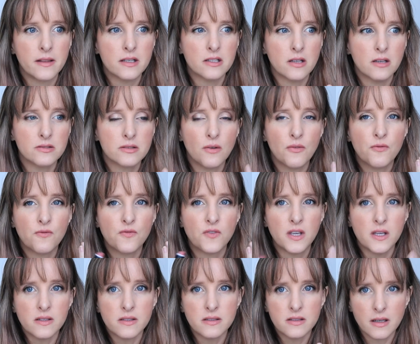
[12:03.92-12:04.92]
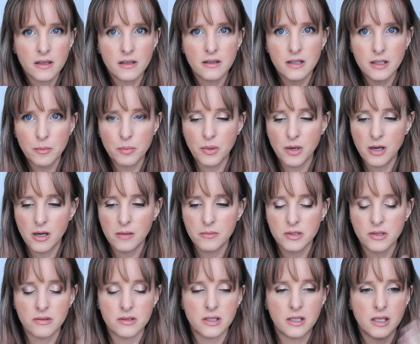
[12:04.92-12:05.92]
This also feels like a lip balm,
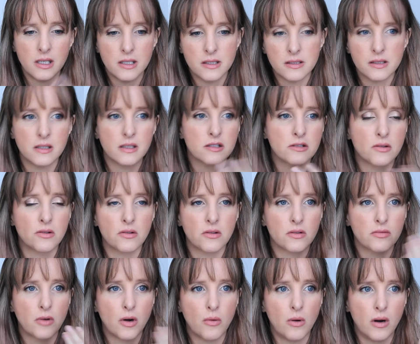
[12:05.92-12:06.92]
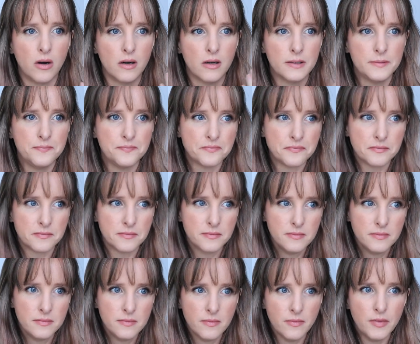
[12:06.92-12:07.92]
so it's easy to sort of throw on.
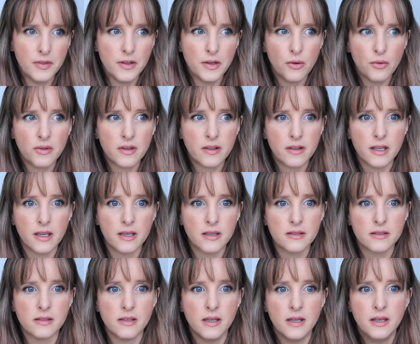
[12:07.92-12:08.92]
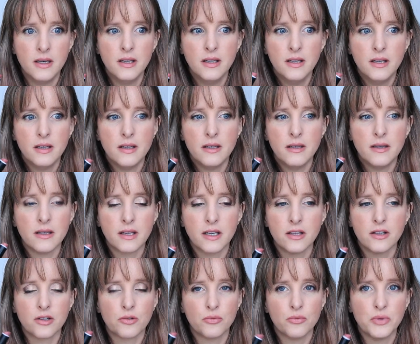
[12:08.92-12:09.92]
The only thing is it can
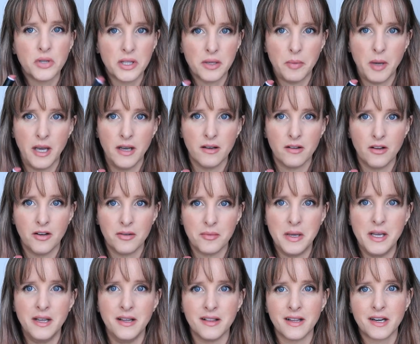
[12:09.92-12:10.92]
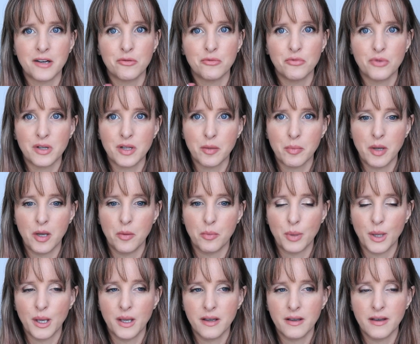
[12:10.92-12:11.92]
look really pale on me, like a really pale
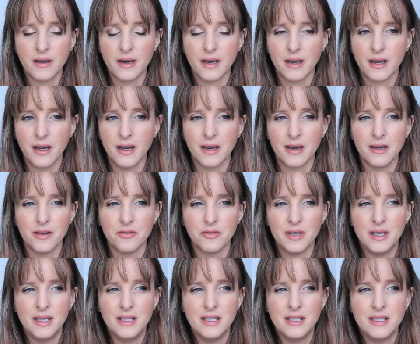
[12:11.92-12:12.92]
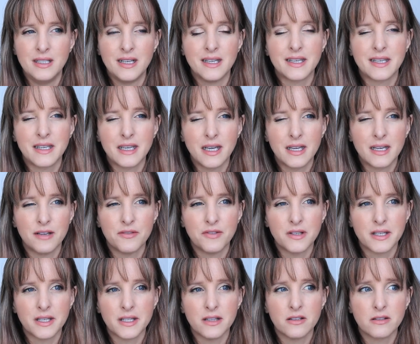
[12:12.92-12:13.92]
pink, and I kind of, again, I feel
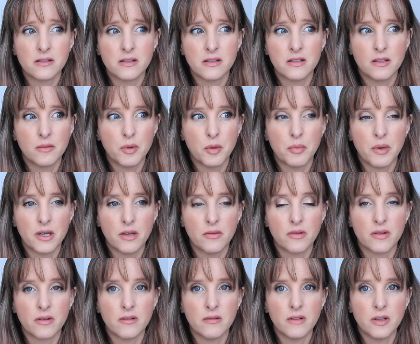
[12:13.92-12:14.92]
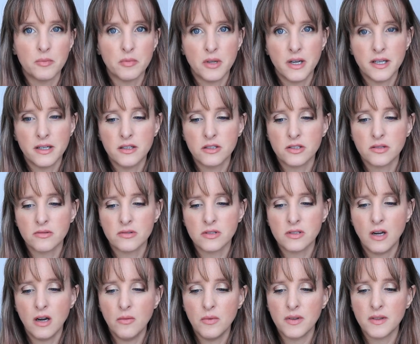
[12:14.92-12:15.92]
like it looks a little bit better with a lip liner, so it's
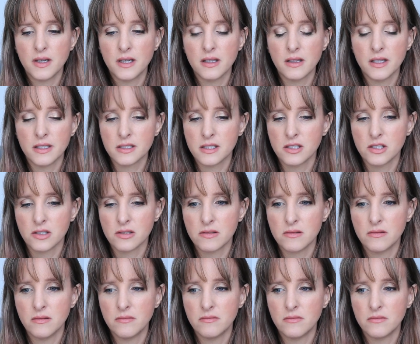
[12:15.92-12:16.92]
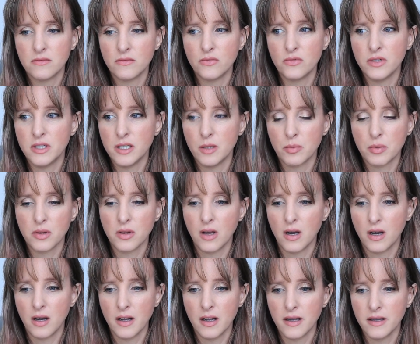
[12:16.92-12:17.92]
not one that I like to just
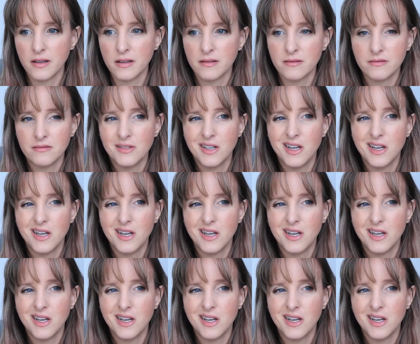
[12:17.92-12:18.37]
reapply